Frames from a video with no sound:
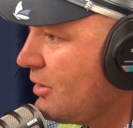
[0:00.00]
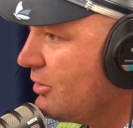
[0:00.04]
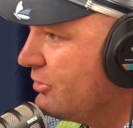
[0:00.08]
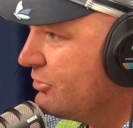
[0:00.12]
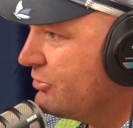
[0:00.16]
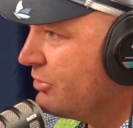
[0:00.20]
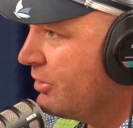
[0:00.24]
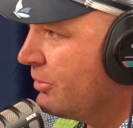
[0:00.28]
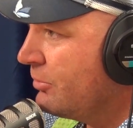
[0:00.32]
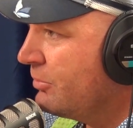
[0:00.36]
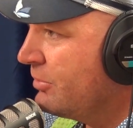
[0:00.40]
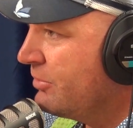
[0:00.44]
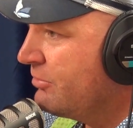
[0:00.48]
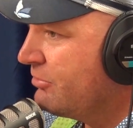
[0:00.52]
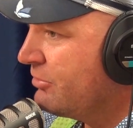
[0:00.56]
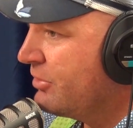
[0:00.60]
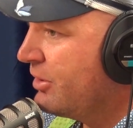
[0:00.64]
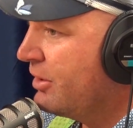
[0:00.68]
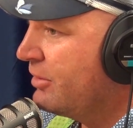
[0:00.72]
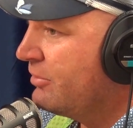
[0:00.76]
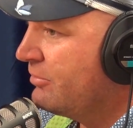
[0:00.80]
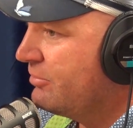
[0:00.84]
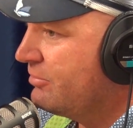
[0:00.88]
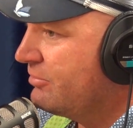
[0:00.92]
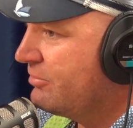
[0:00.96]
So we've
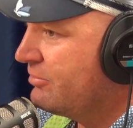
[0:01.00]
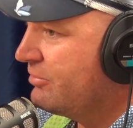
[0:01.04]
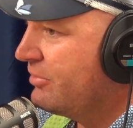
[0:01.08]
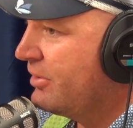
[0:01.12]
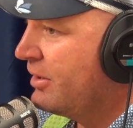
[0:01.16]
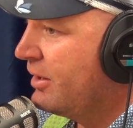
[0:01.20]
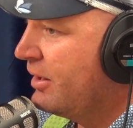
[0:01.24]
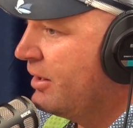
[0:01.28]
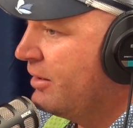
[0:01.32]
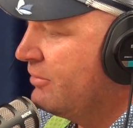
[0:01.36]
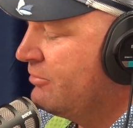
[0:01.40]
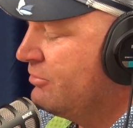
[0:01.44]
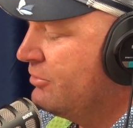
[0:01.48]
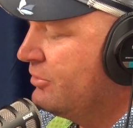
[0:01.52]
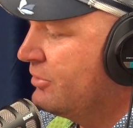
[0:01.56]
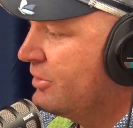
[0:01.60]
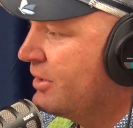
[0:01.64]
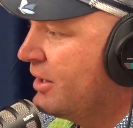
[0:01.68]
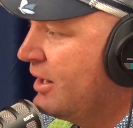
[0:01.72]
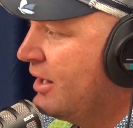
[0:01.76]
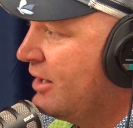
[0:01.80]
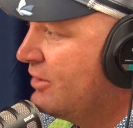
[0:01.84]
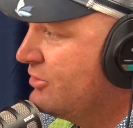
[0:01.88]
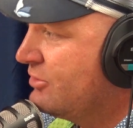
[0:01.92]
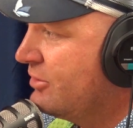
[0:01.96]
thrown a fair handful of
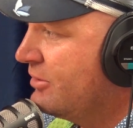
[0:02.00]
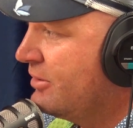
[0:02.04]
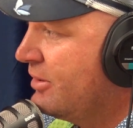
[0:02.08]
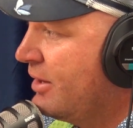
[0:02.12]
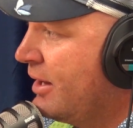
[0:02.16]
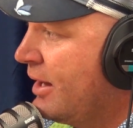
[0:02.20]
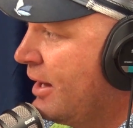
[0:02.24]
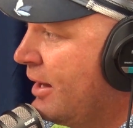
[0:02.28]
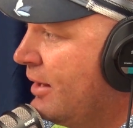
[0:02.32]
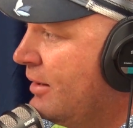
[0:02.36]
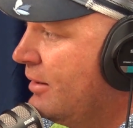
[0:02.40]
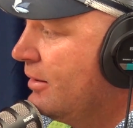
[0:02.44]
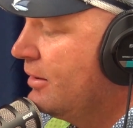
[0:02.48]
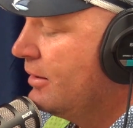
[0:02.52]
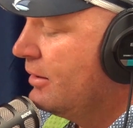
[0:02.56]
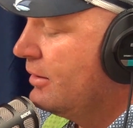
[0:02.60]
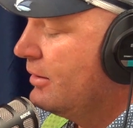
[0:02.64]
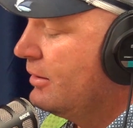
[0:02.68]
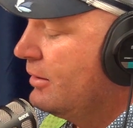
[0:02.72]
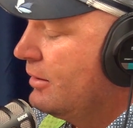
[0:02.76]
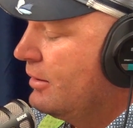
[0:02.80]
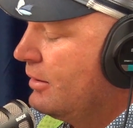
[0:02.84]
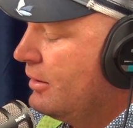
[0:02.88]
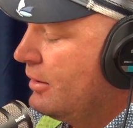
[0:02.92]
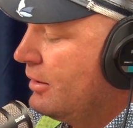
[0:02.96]
cash at that
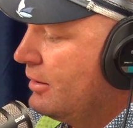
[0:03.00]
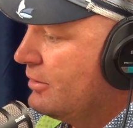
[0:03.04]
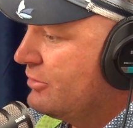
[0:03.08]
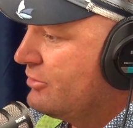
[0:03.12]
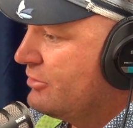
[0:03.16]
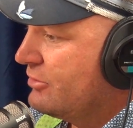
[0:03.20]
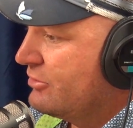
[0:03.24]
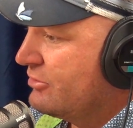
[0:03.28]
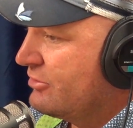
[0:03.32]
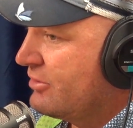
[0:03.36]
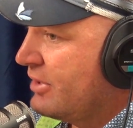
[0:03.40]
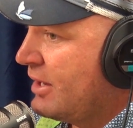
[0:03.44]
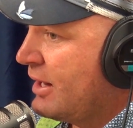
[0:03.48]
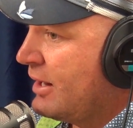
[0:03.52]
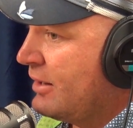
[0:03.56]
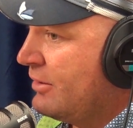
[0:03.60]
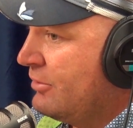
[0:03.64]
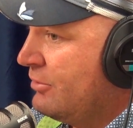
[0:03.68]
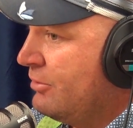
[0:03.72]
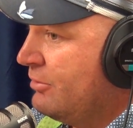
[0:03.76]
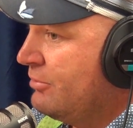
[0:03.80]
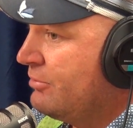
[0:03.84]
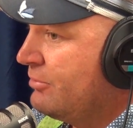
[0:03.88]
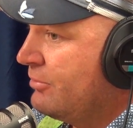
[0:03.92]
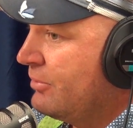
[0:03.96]
to start
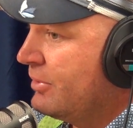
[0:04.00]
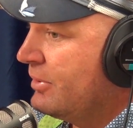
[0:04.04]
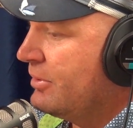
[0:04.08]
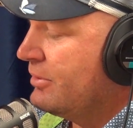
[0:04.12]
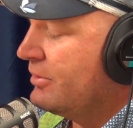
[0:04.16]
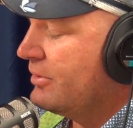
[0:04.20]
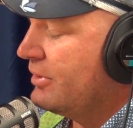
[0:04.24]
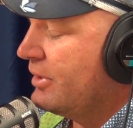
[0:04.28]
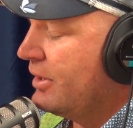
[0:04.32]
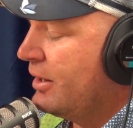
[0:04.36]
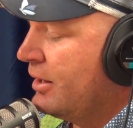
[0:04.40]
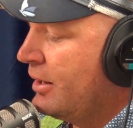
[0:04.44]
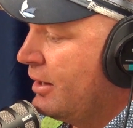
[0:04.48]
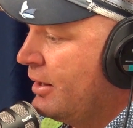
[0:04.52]
it off with.